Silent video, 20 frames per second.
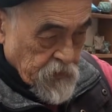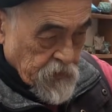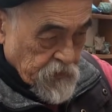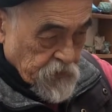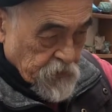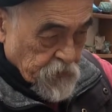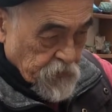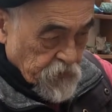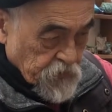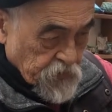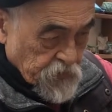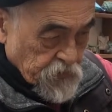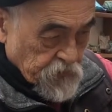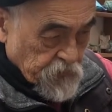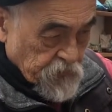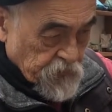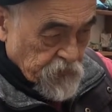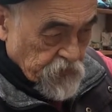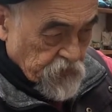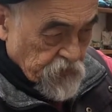So we just
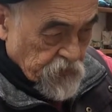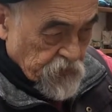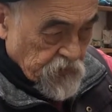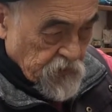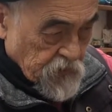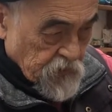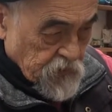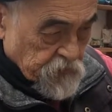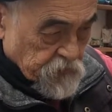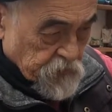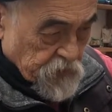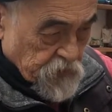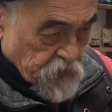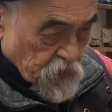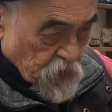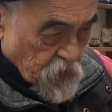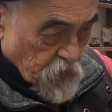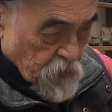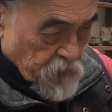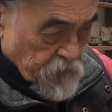finish this last bit
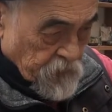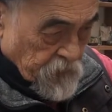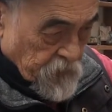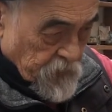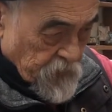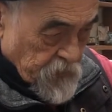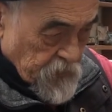off,